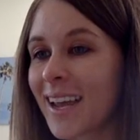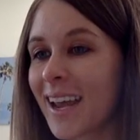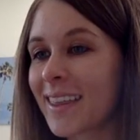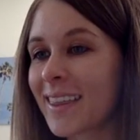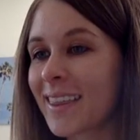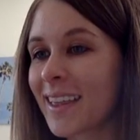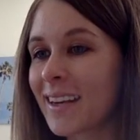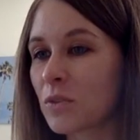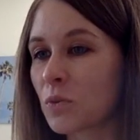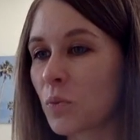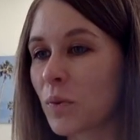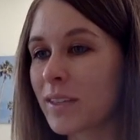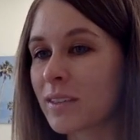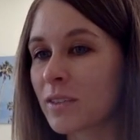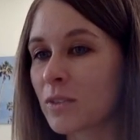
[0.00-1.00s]
and then his
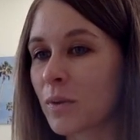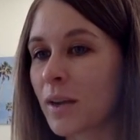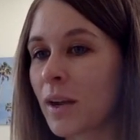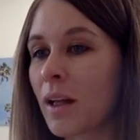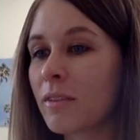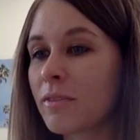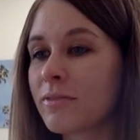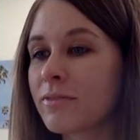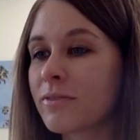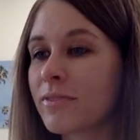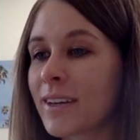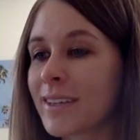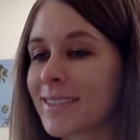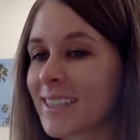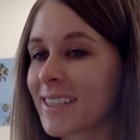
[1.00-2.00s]
whiskers went all
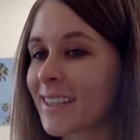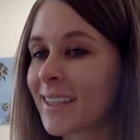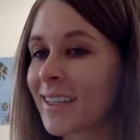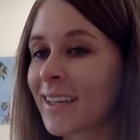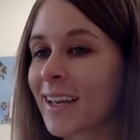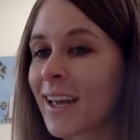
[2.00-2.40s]
fuzzy.